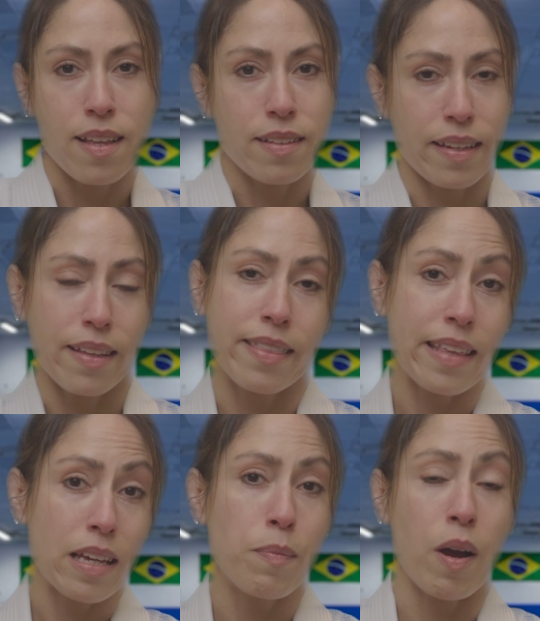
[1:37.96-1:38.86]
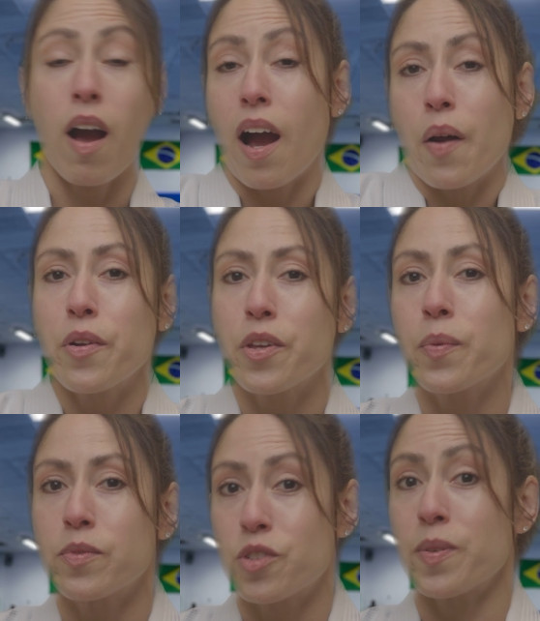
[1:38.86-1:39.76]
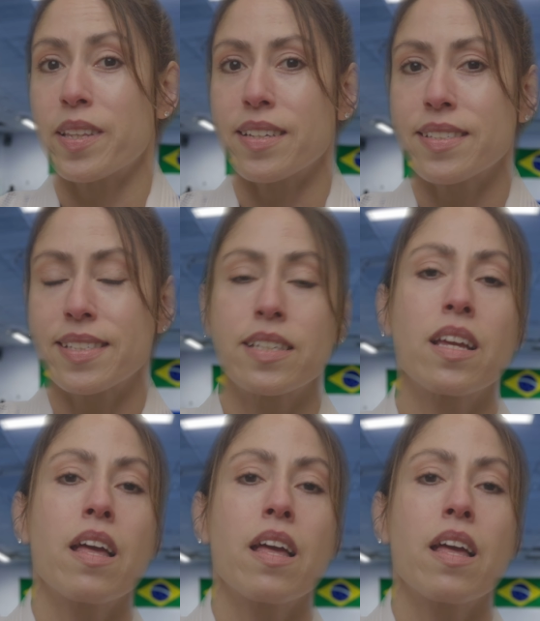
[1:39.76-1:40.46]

Like, think about how are you doing this?